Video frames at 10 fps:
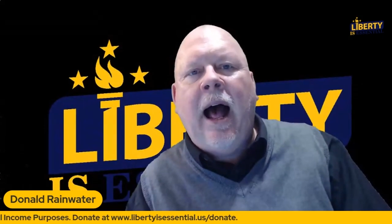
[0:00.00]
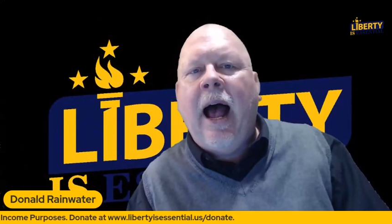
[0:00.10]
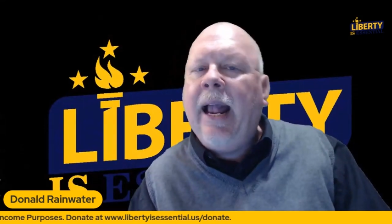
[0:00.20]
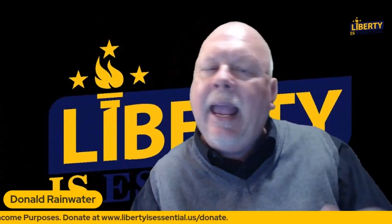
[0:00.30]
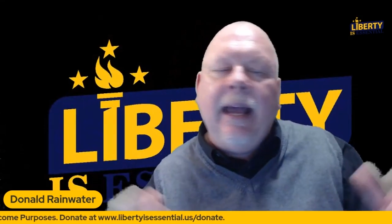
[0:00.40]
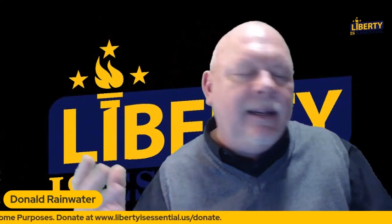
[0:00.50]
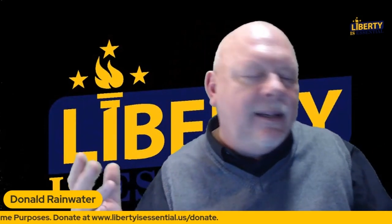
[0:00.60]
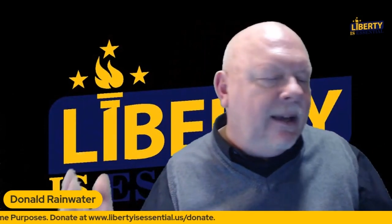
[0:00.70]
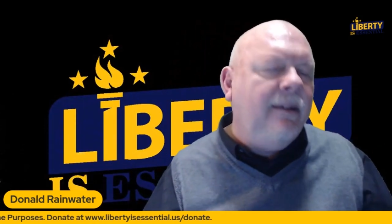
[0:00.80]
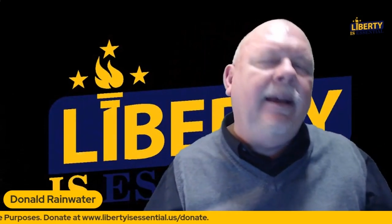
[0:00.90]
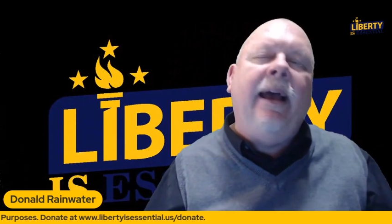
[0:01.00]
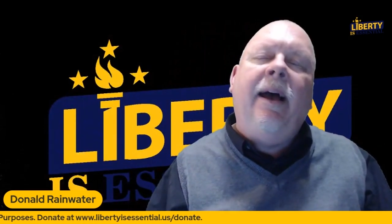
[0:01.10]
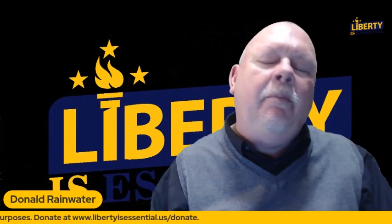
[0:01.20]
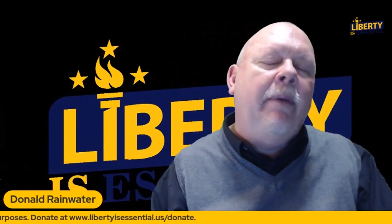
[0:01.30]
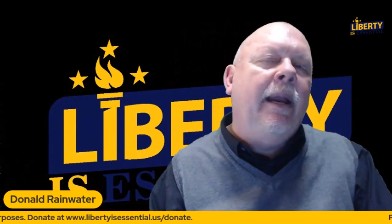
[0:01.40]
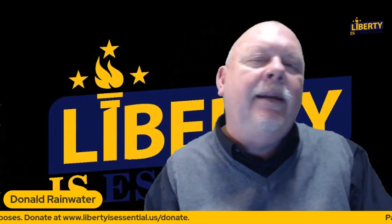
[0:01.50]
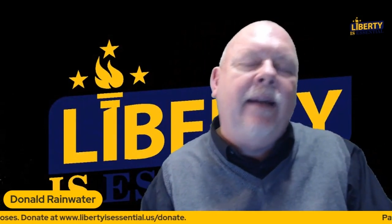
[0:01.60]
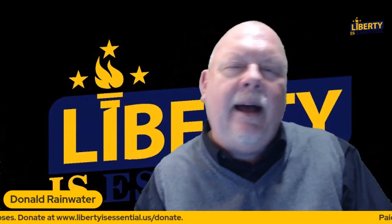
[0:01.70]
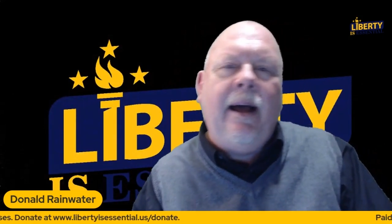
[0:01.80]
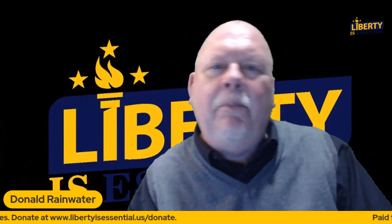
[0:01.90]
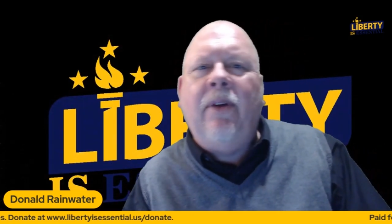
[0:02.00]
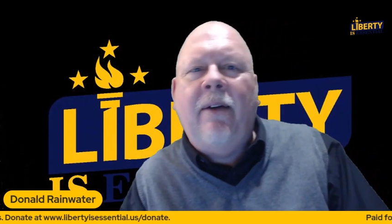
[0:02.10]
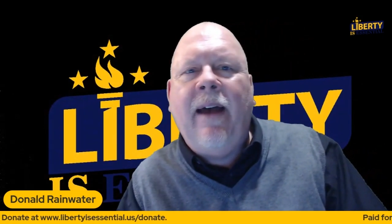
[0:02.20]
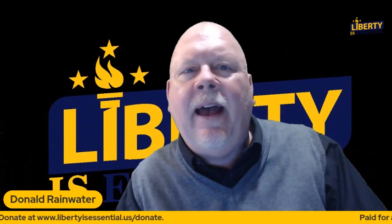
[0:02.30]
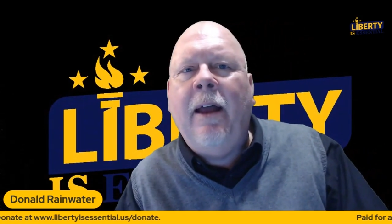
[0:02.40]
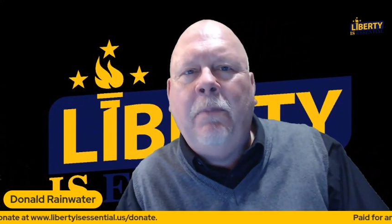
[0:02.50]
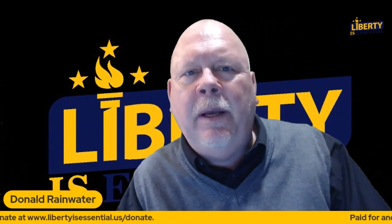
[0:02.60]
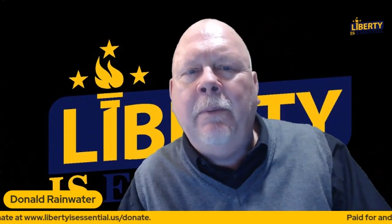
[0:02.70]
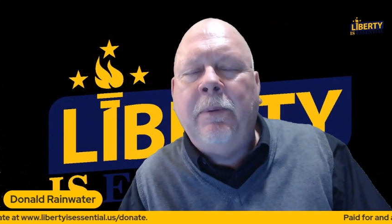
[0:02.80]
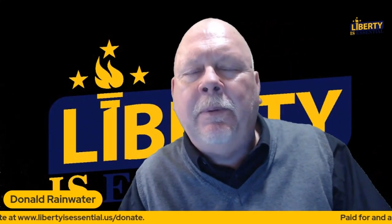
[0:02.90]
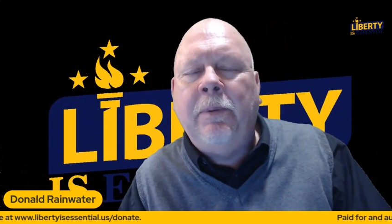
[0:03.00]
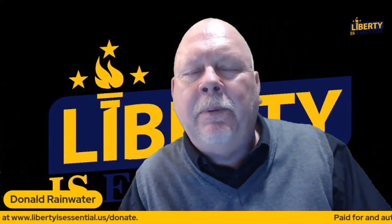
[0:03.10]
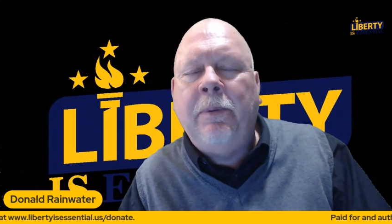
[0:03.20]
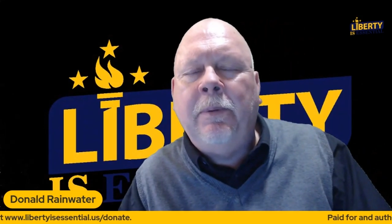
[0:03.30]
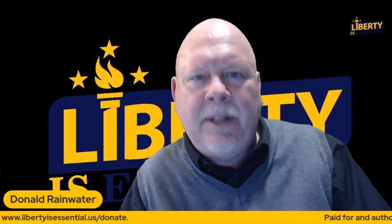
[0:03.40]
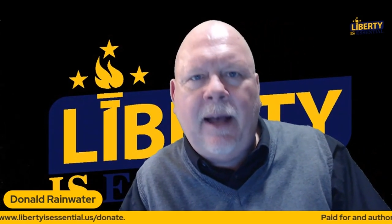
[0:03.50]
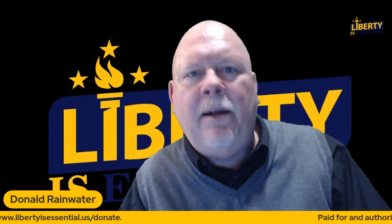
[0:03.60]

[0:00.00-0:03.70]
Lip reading: I can't tell you how many times I've had people tell me,